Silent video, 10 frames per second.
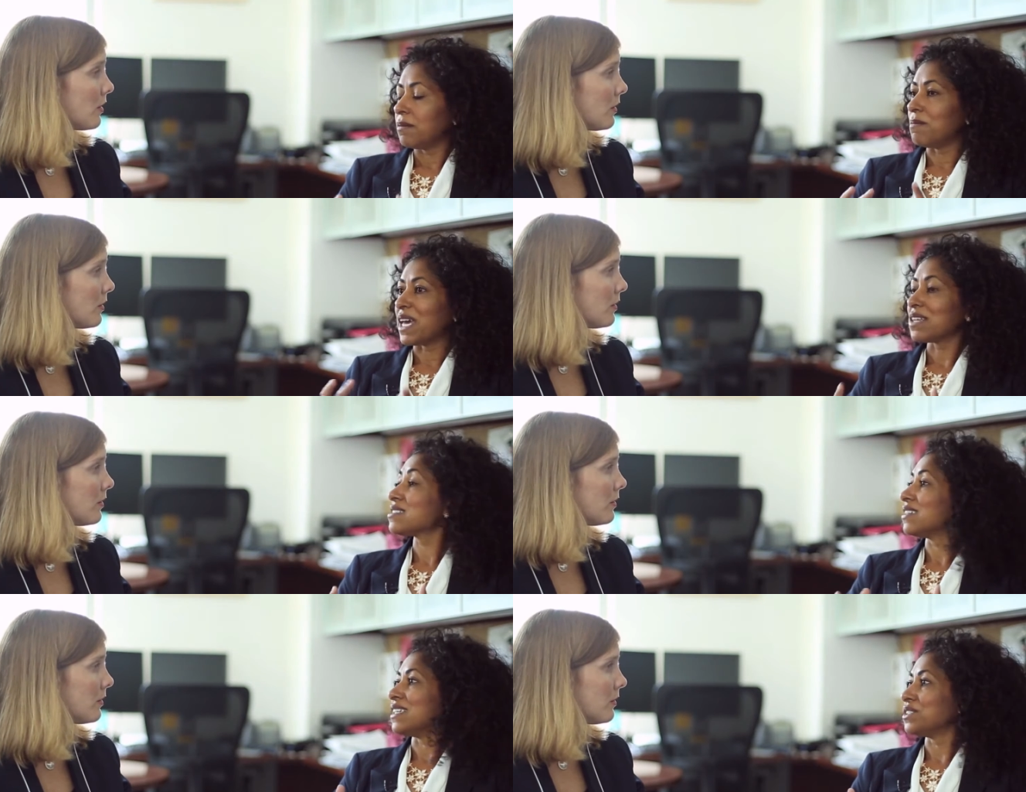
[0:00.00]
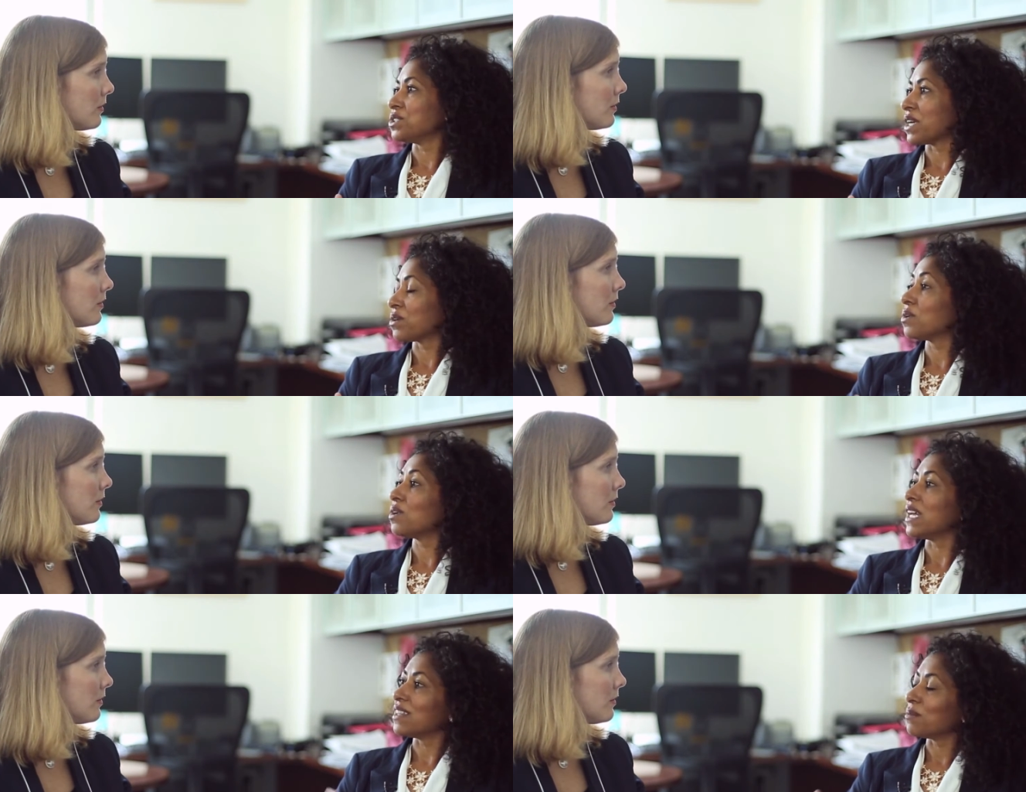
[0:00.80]
Speaker 1: medicine in
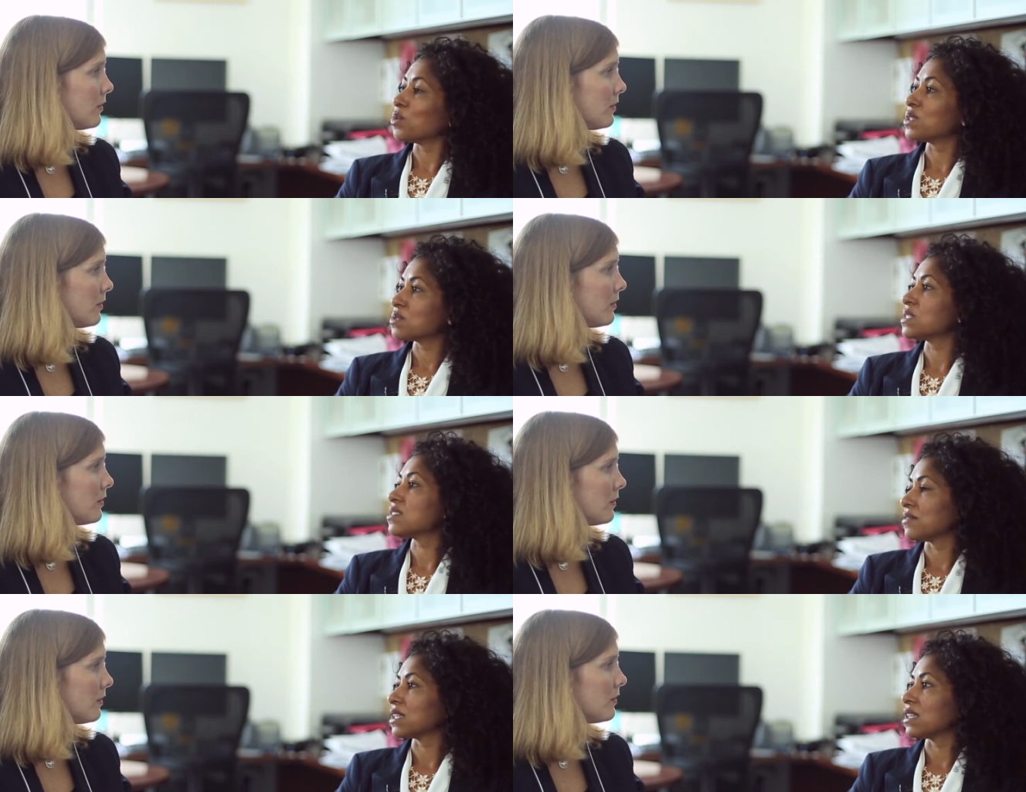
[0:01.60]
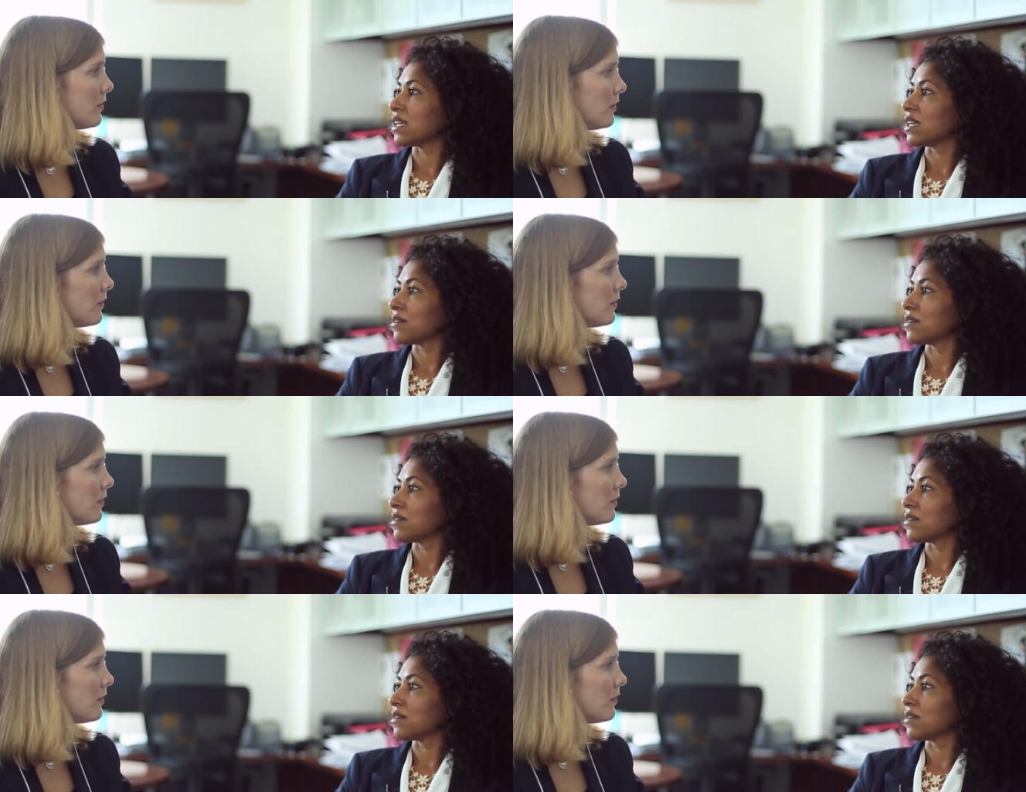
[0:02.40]
general, and then more specifically